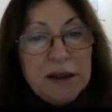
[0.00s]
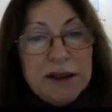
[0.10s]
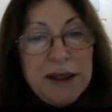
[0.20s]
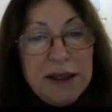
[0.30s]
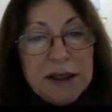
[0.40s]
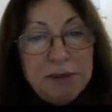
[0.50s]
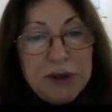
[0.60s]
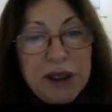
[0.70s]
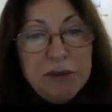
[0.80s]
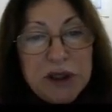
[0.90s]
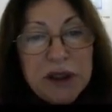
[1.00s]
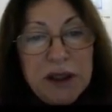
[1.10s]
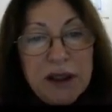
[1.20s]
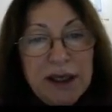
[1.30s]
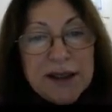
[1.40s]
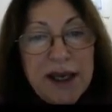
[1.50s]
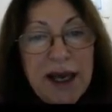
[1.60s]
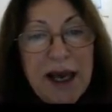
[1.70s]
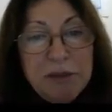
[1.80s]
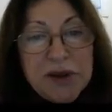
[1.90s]
These parameters as
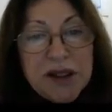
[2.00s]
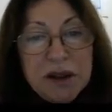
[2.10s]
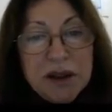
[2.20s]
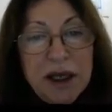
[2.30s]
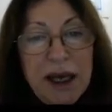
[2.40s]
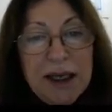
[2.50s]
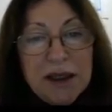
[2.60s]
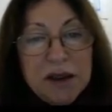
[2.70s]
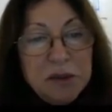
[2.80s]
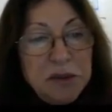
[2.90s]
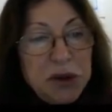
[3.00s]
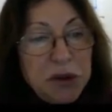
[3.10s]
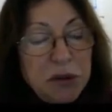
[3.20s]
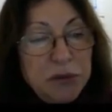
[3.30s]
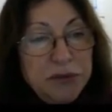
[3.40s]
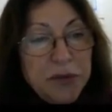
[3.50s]
epsilon and mu